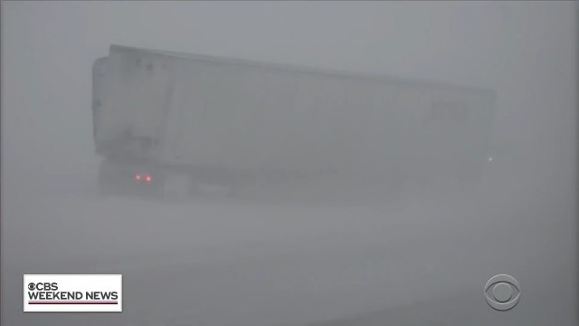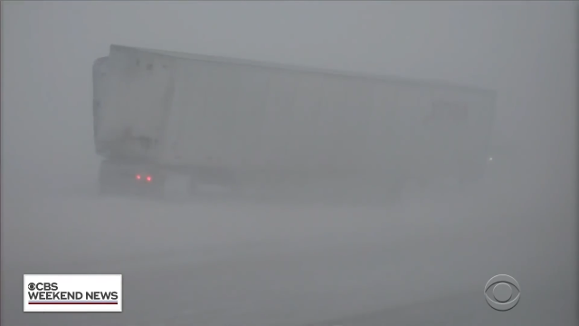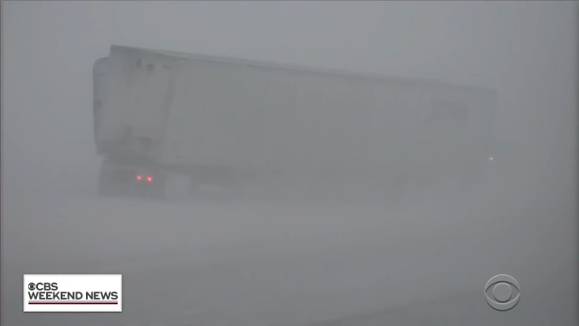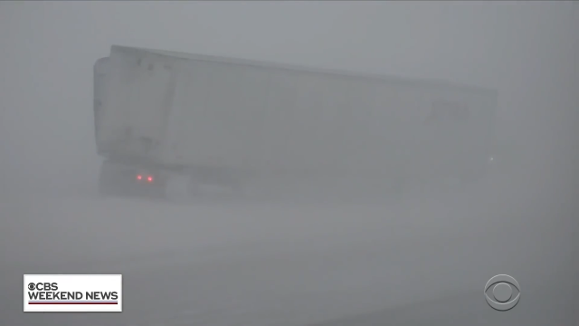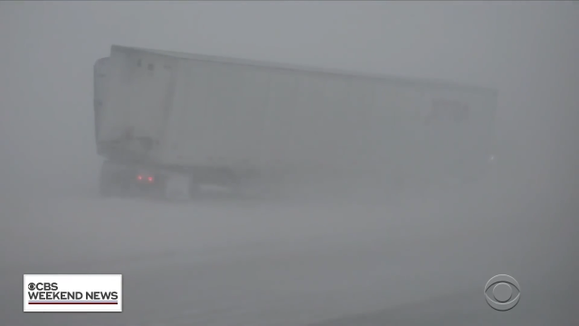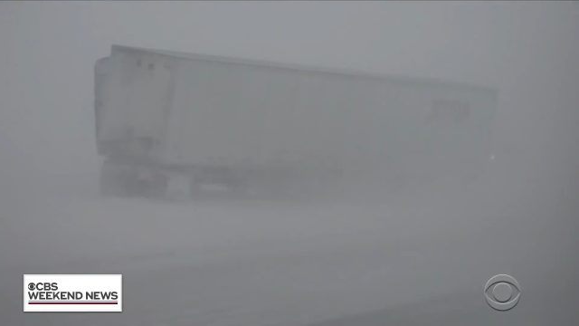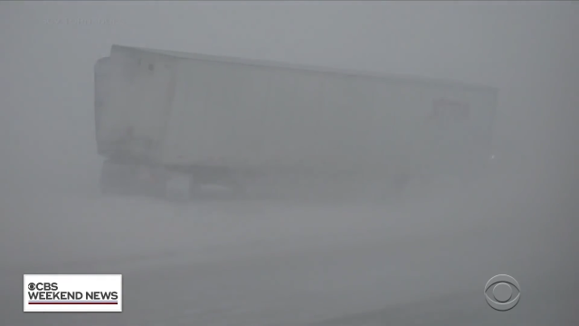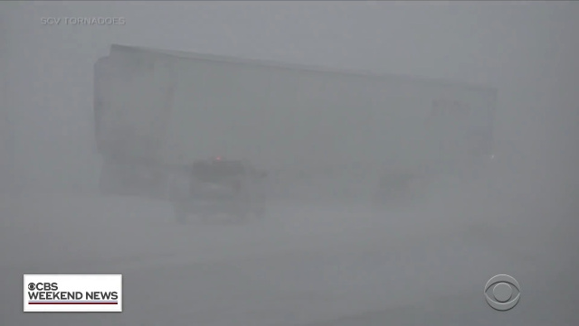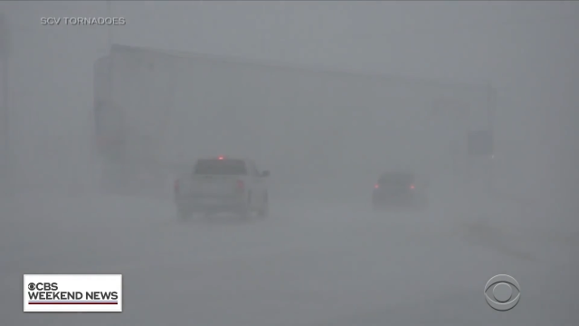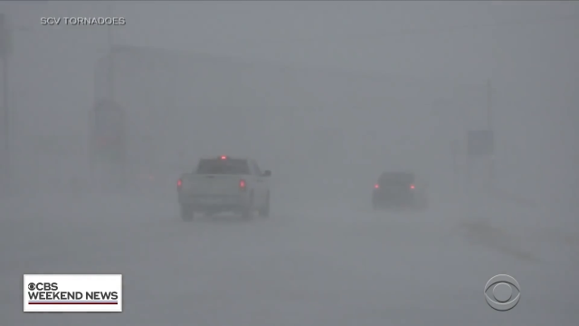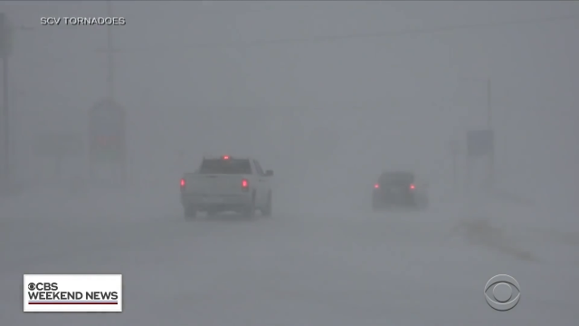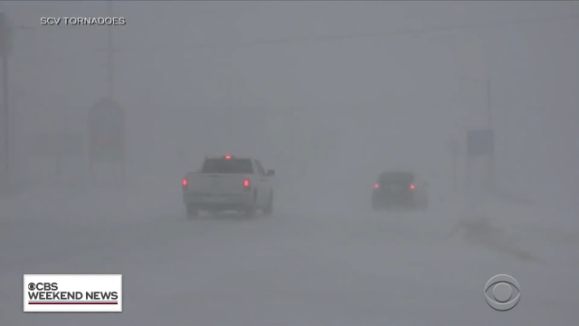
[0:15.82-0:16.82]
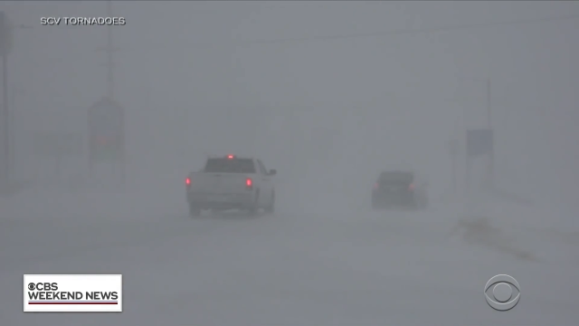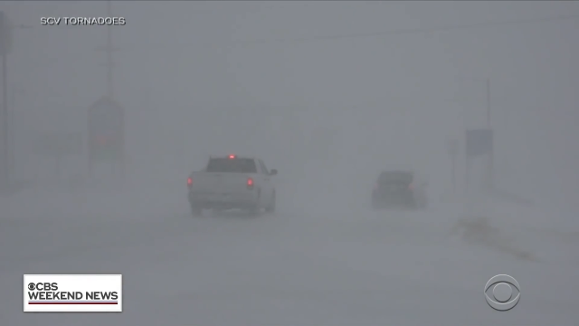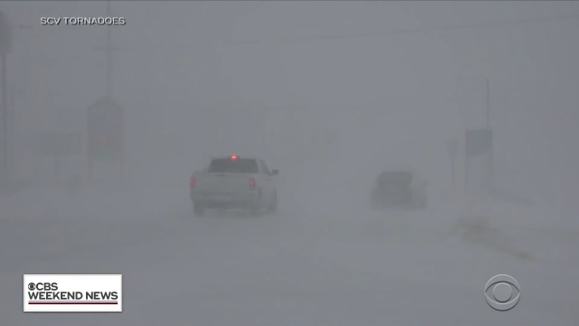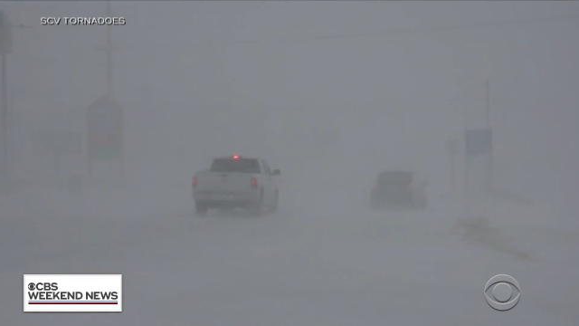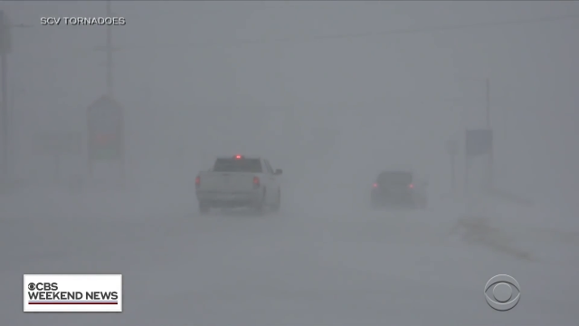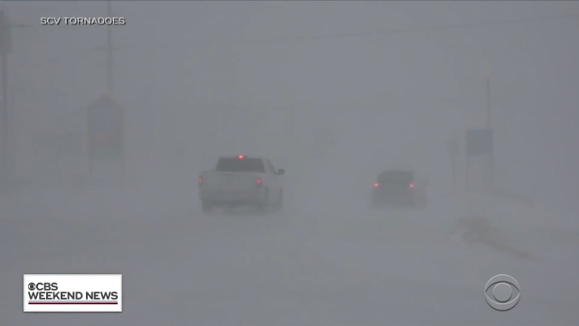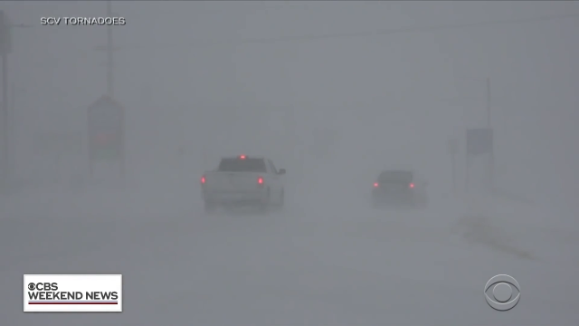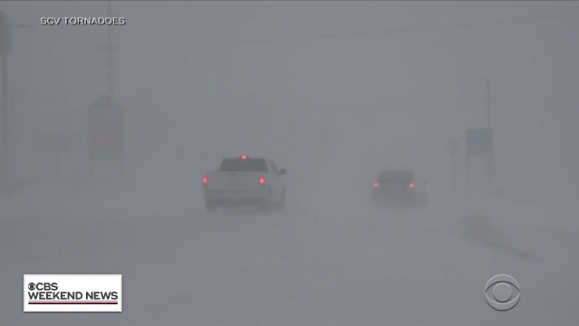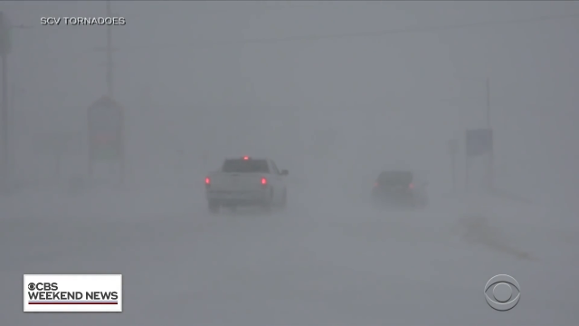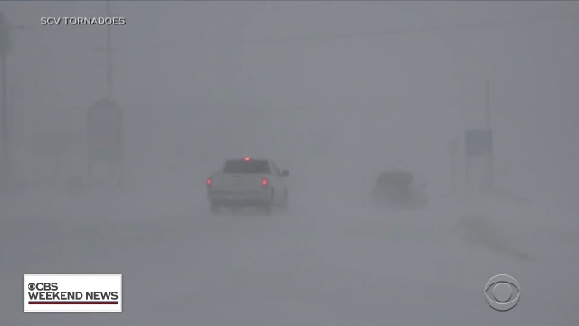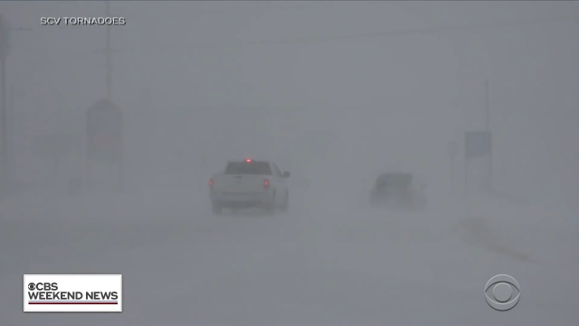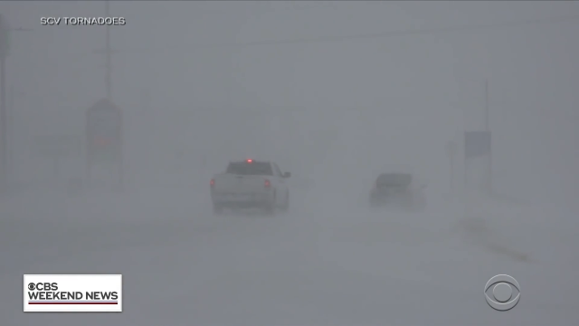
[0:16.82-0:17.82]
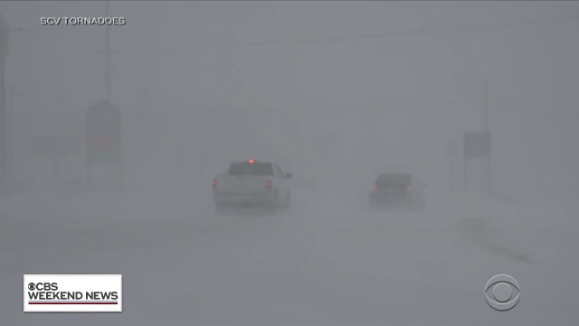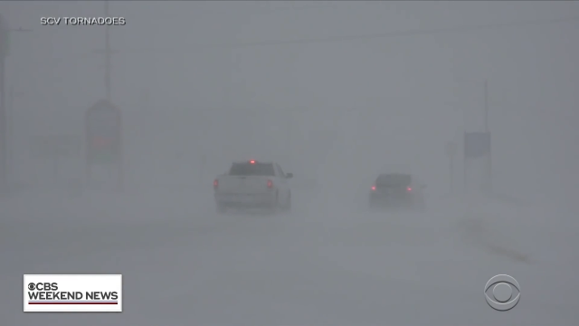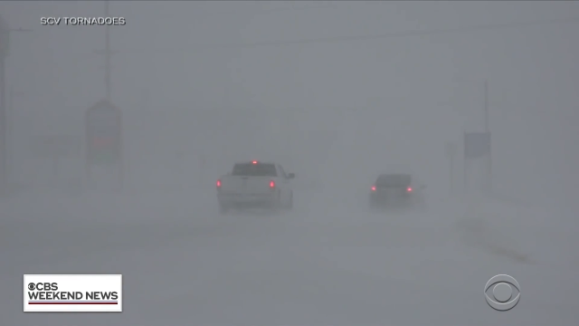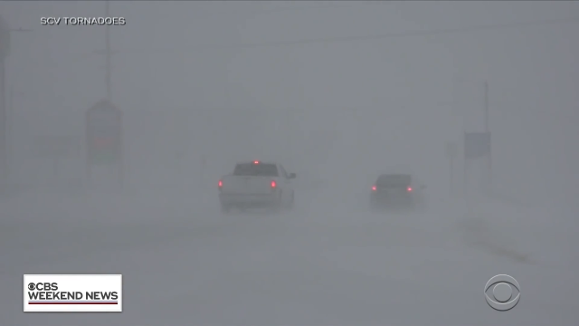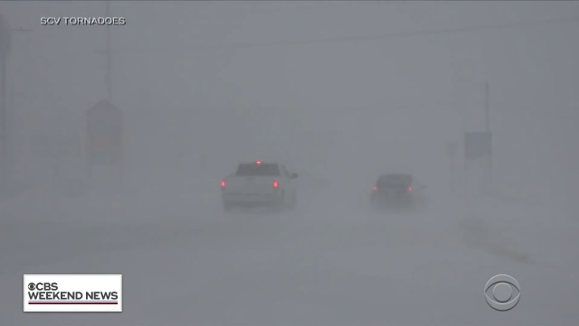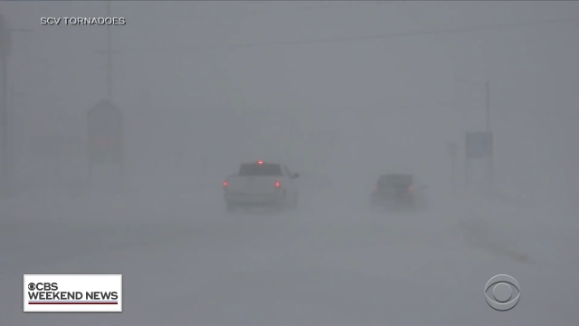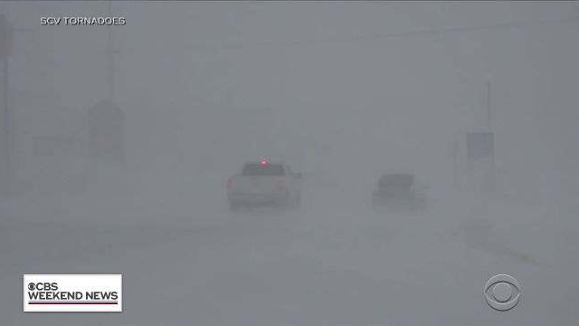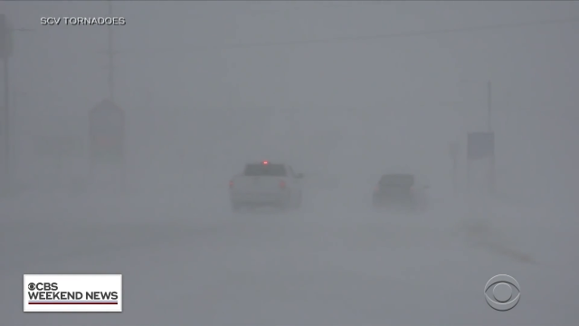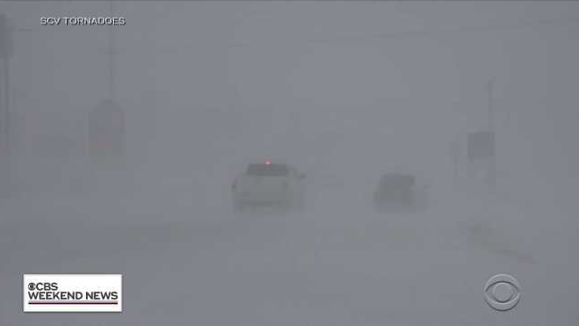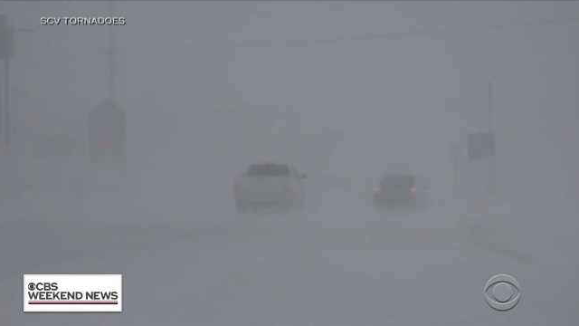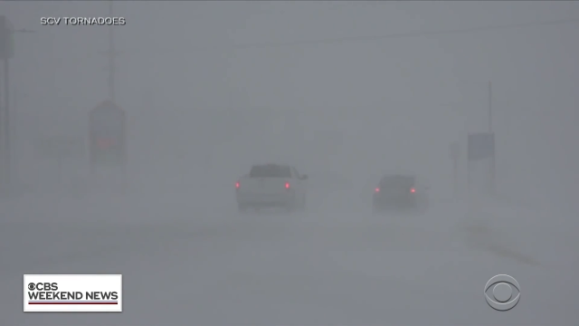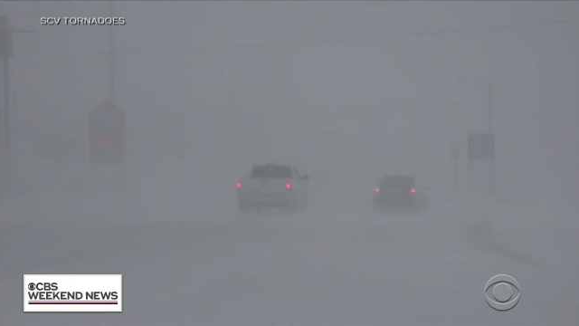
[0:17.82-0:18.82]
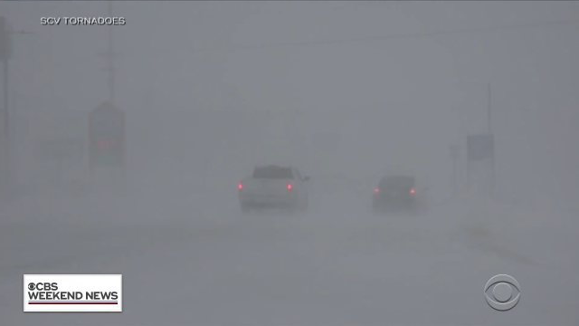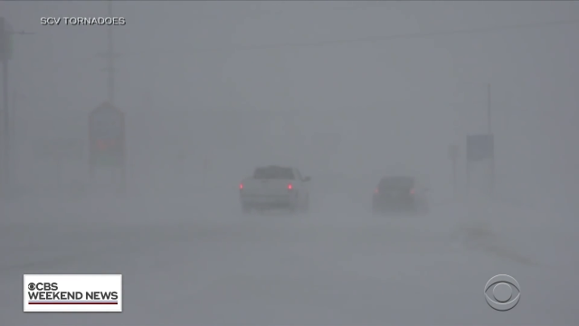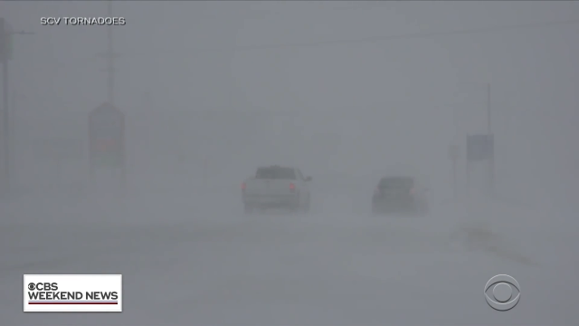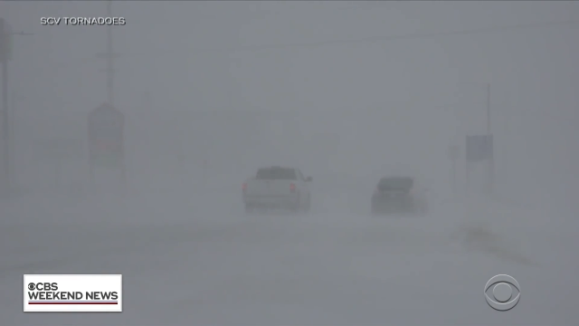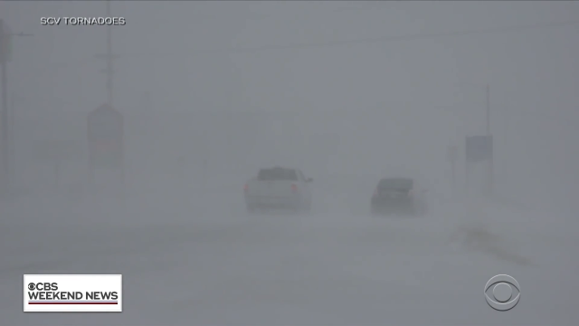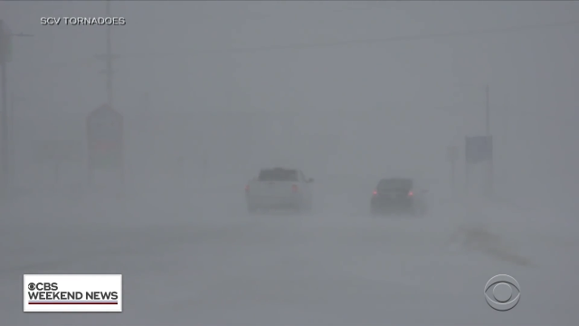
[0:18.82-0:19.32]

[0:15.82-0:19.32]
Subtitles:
Nobody's mouth can be seen.